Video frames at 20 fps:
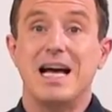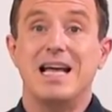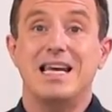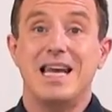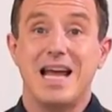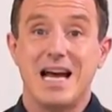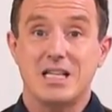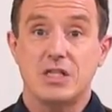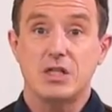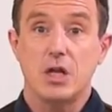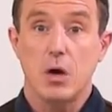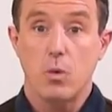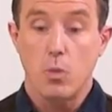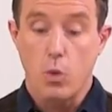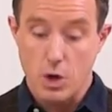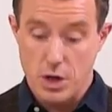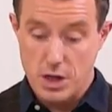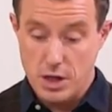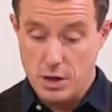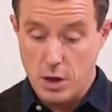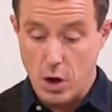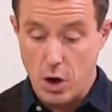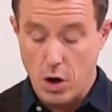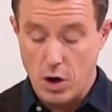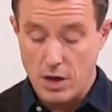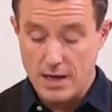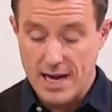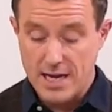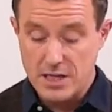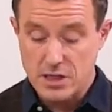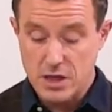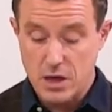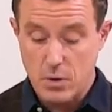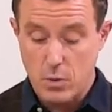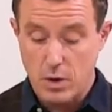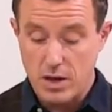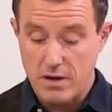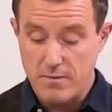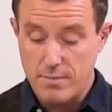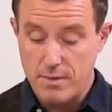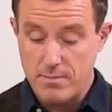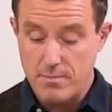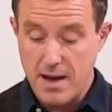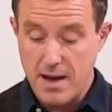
let us know what you got. Let us know what you've been